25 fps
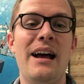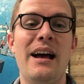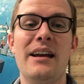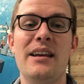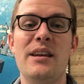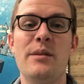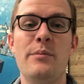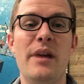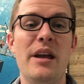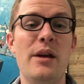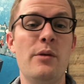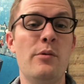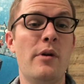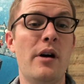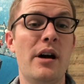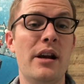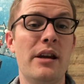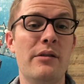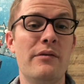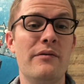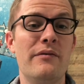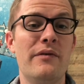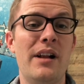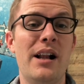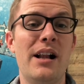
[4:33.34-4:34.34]
You may want
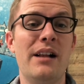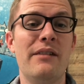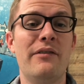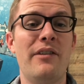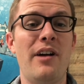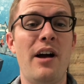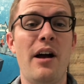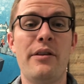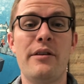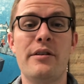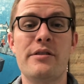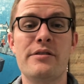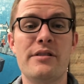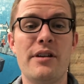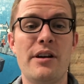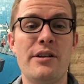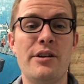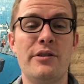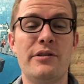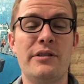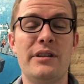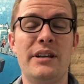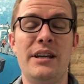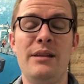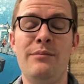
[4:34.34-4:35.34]
to involve others on
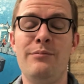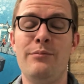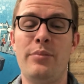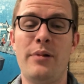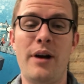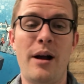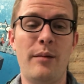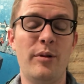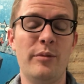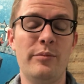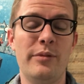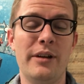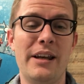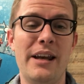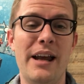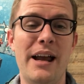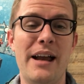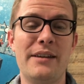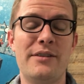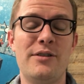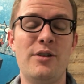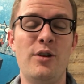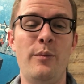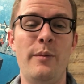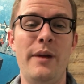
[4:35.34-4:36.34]
your team, probably
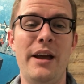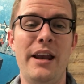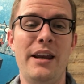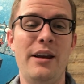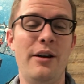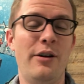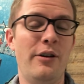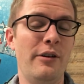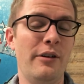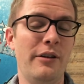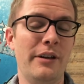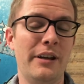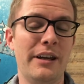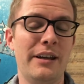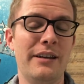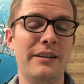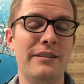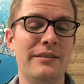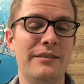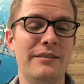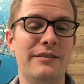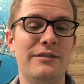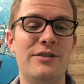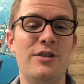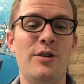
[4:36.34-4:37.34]
not too many, or you'll
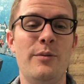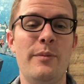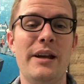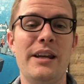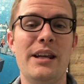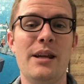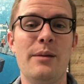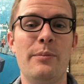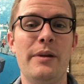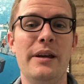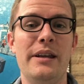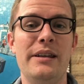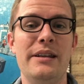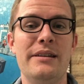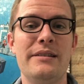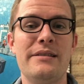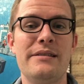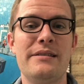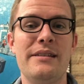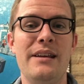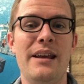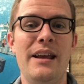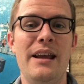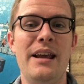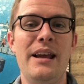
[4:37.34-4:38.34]
get too many
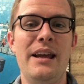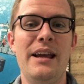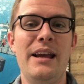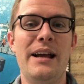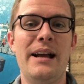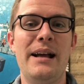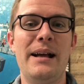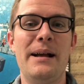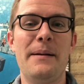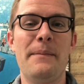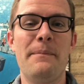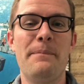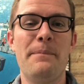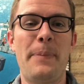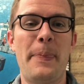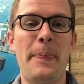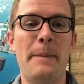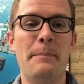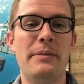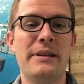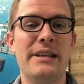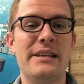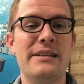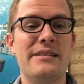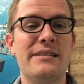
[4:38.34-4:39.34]
opinions.
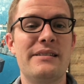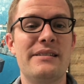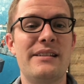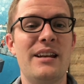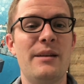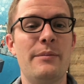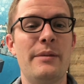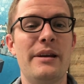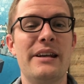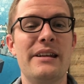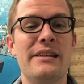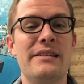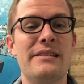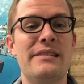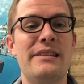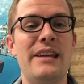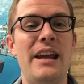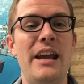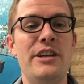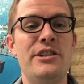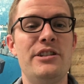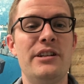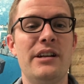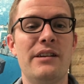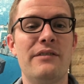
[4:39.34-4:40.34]
But this is going to be in a
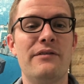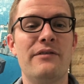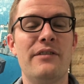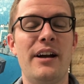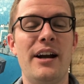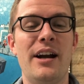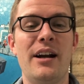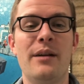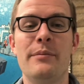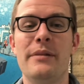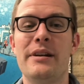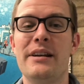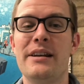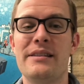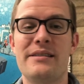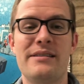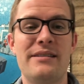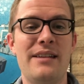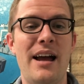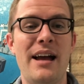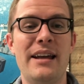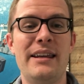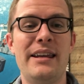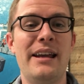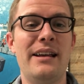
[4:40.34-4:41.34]
staging environment. It's
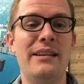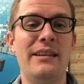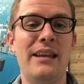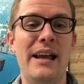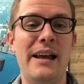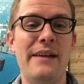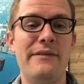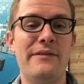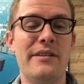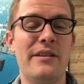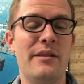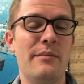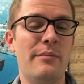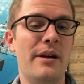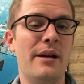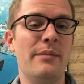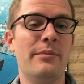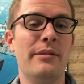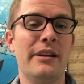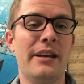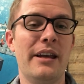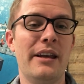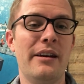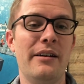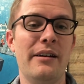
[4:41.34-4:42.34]
not yet live to the
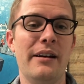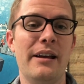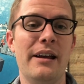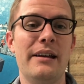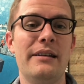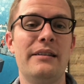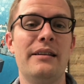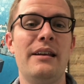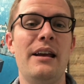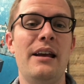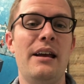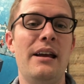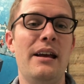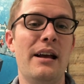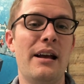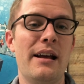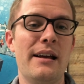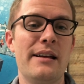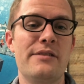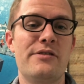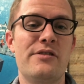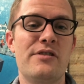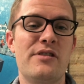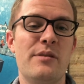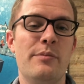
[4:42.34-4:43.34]
public internet.
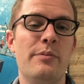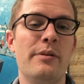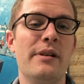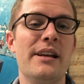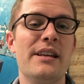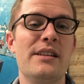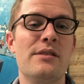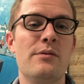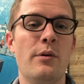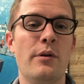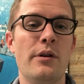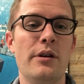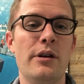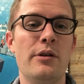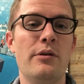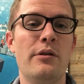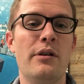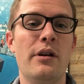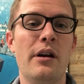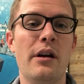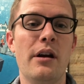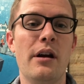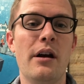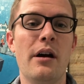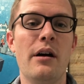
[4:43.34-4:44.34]
It's just a place where you
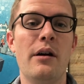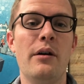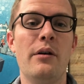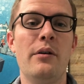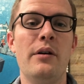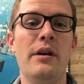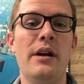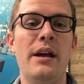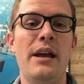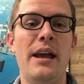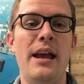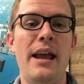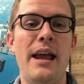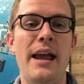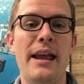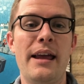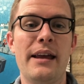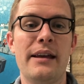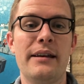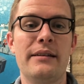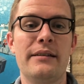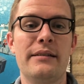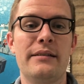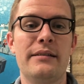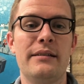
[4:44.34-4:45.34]
can go
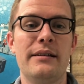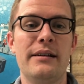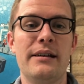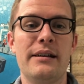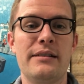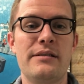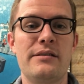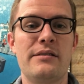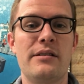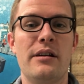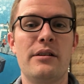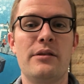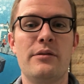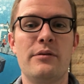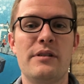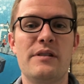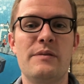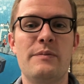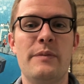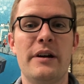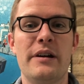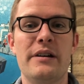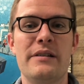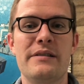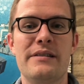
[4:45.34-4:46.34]
and start to
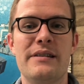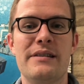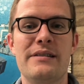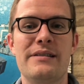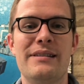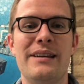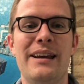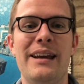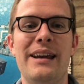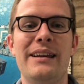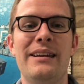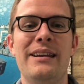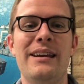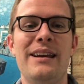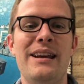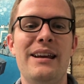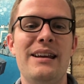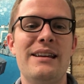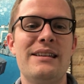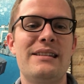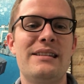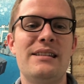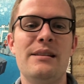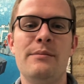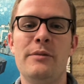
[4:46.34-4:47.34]
experience the site.
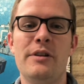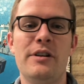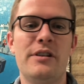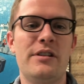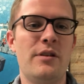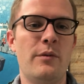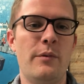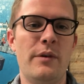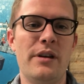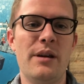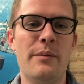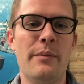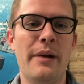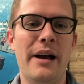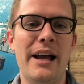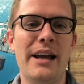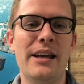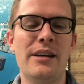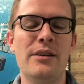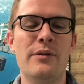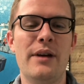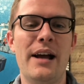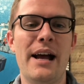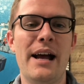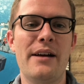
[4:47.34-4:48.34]
Similar to when you buy
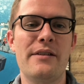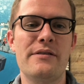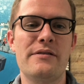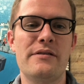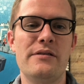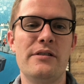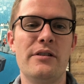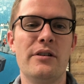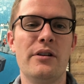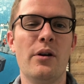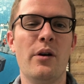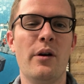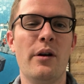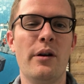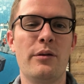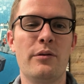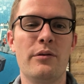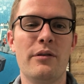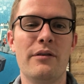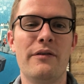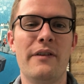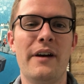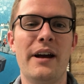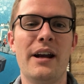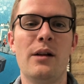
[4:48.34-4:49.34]
a new house and you're going
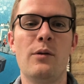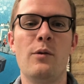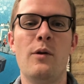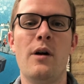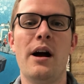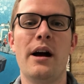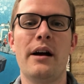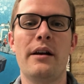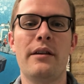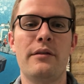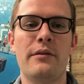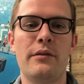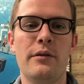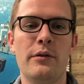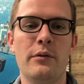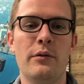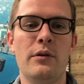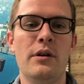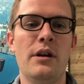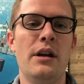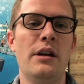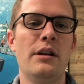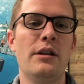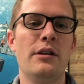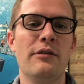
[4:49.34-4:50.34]
through a final walkthrough,
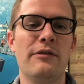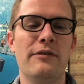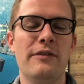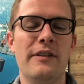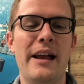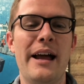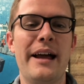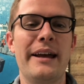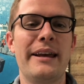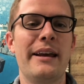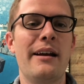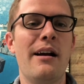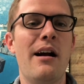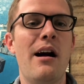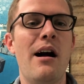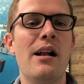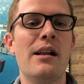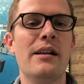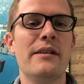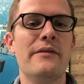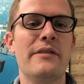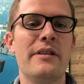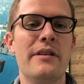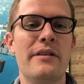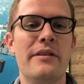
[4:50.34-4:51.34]
you're flagging
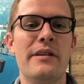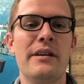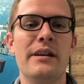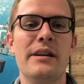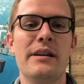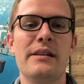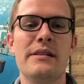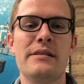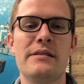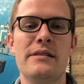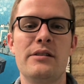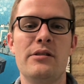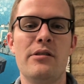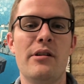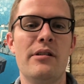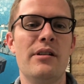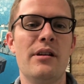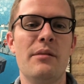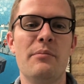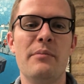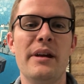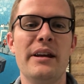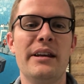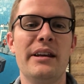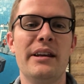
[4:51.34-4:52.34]
all of the things, and you end
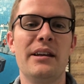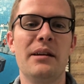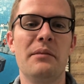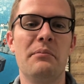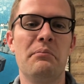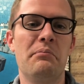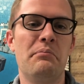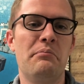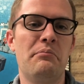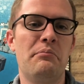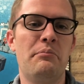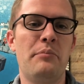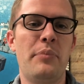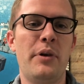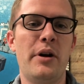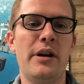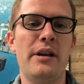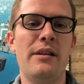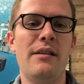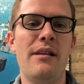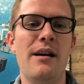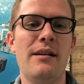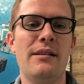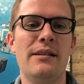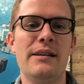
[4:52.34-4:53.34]
up making a
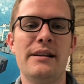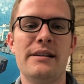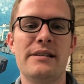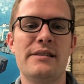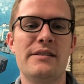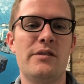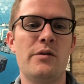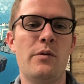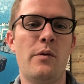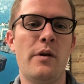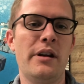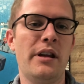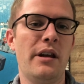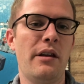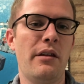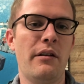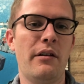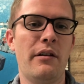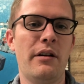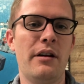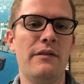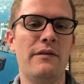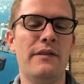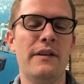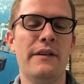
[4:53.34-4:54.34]
pretty long list, 20,
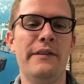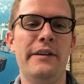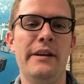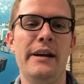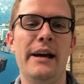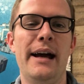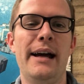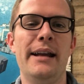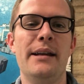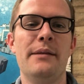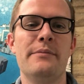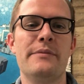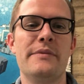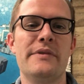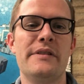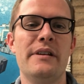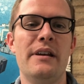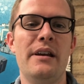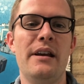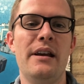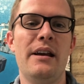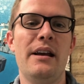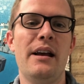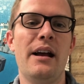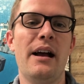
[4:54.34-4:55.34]
30, 50 items
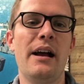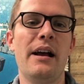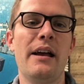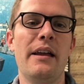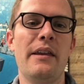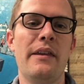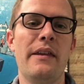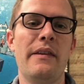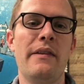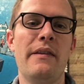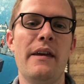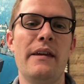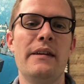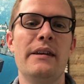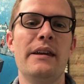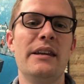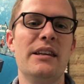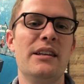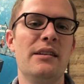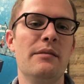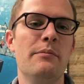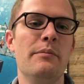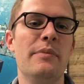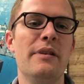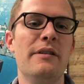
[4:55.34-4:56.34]
that then
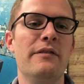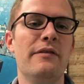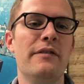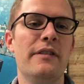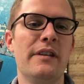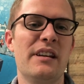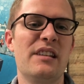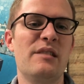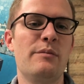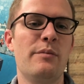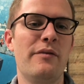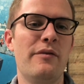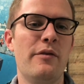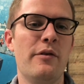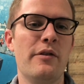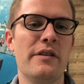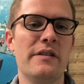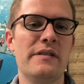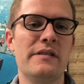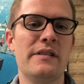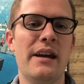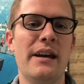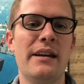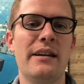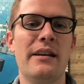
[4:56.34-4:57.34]
need to be fixed before
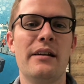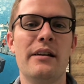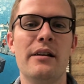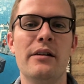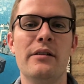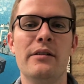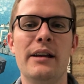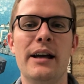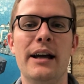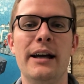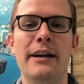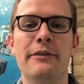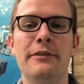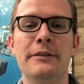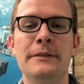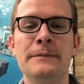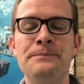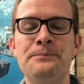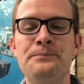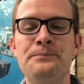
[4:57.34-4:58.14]
the site can go live.